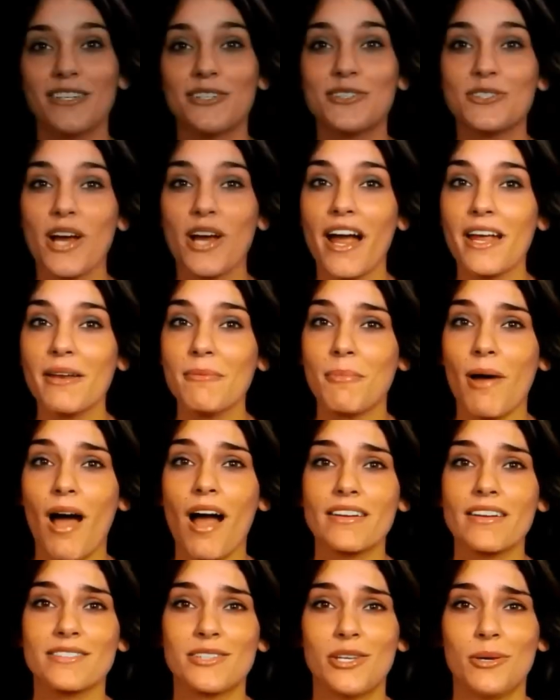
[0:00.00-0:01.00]
To try and
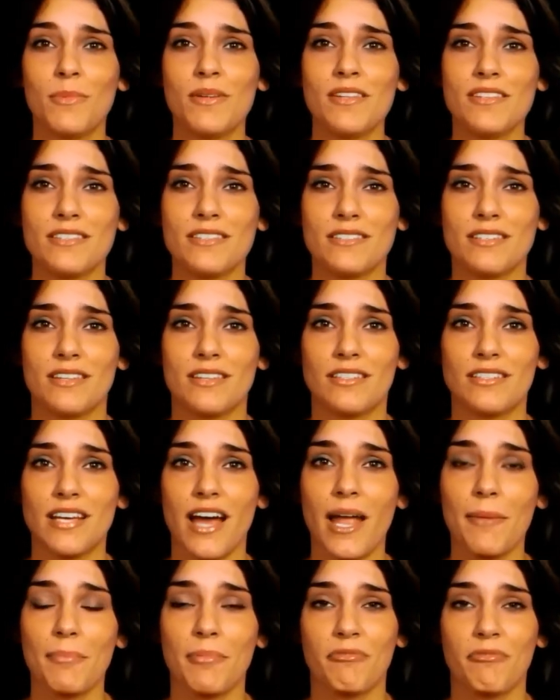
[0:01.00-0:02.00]
box humans into the
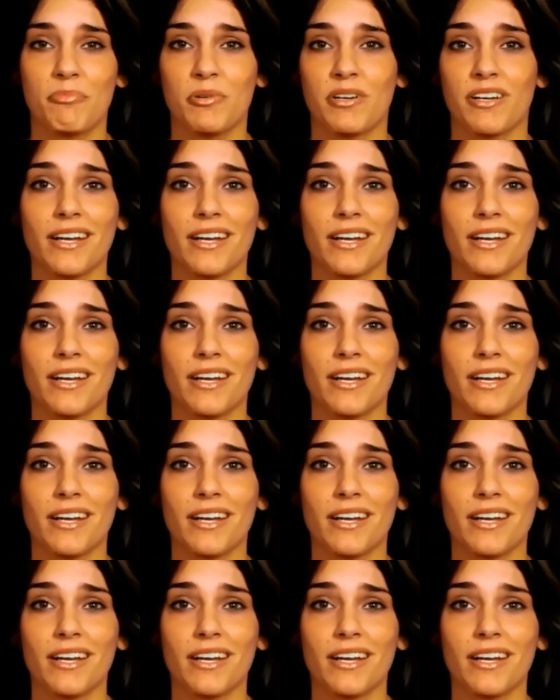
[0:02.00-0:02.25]
type of